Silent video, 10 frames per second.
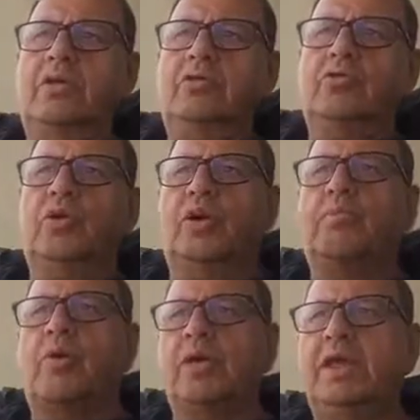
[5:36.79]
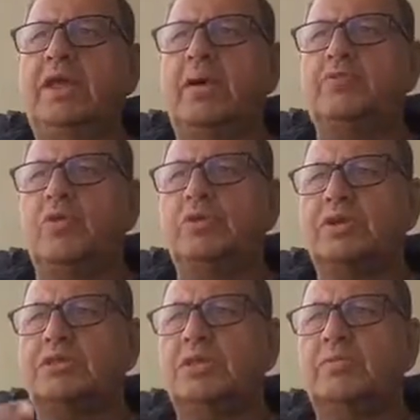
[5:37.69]
So a body kept on
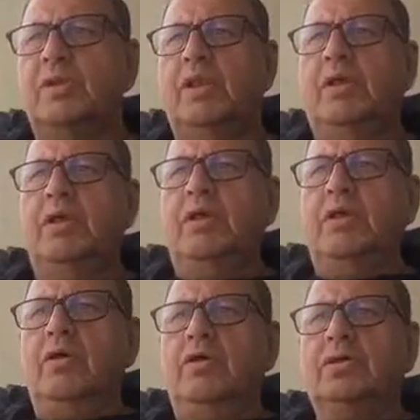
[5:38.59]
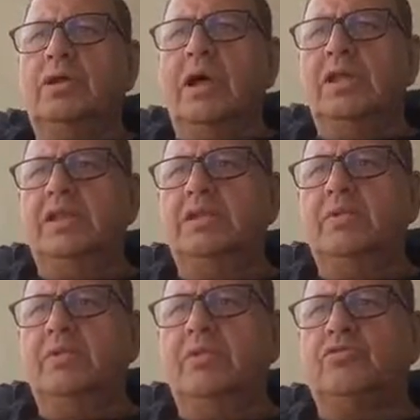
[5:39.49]
the table, on the dining
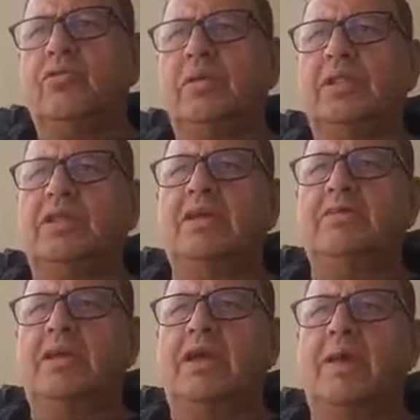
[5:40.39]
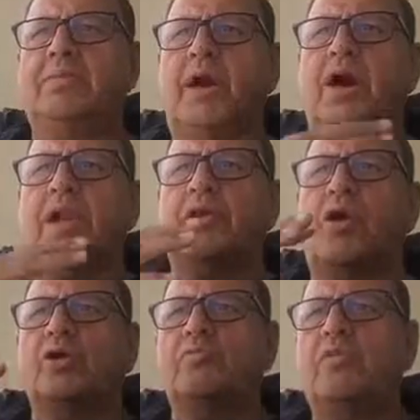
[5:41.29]
table, so many things are kept, are
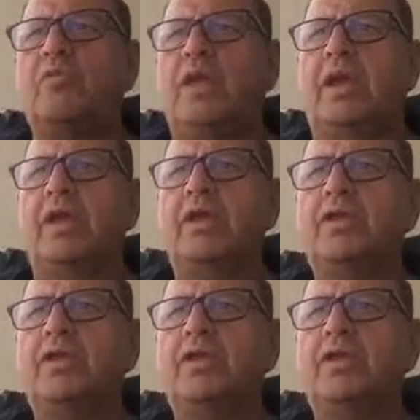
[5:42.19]
not moving.